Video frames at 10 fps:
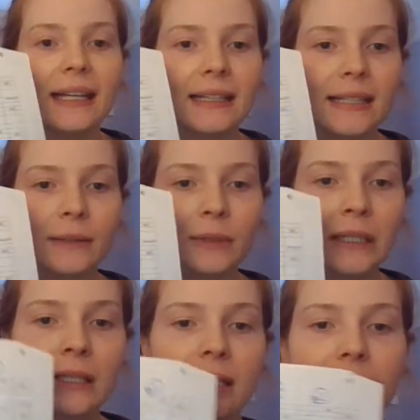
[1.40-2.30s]
Hey guys, I
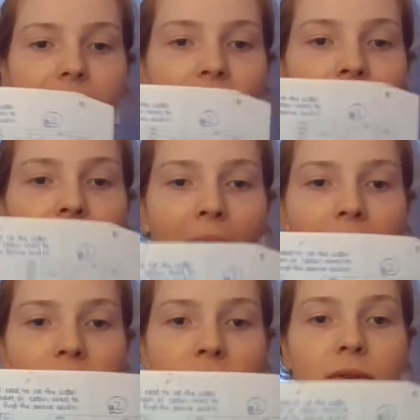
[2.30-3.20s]
wanted to teach you how
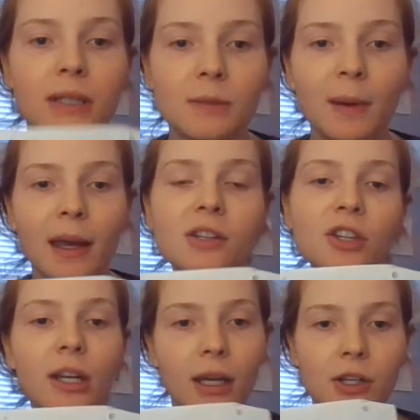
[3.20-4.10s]
to do this page
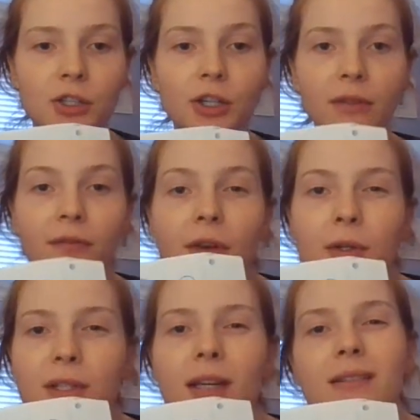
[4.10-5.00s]
in case you're
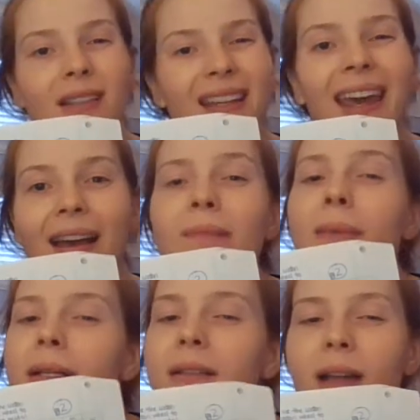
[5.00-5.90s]
confused because it can
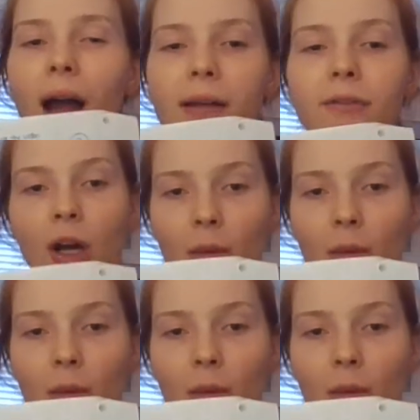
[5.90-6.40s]
be kind of